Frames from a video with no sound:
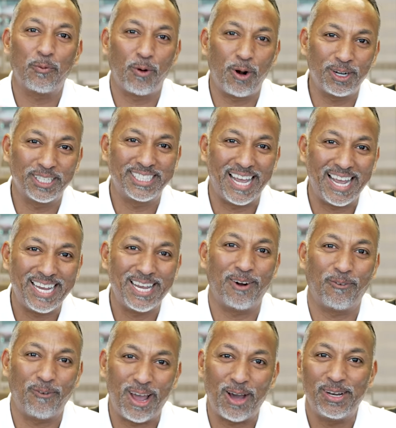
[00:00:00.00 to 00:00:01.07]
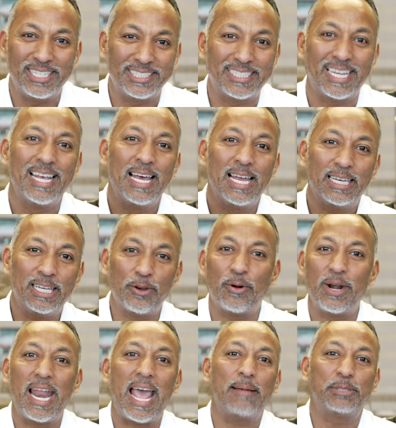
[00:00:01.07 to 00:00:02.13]
workday around his little
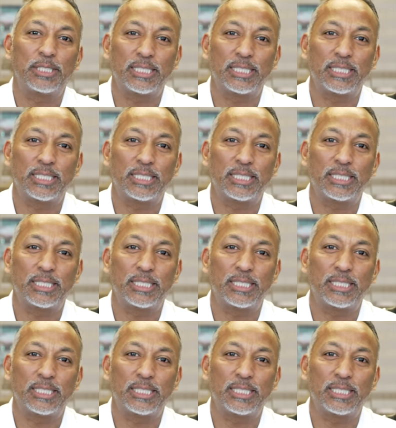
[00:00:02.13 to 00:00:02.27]
nap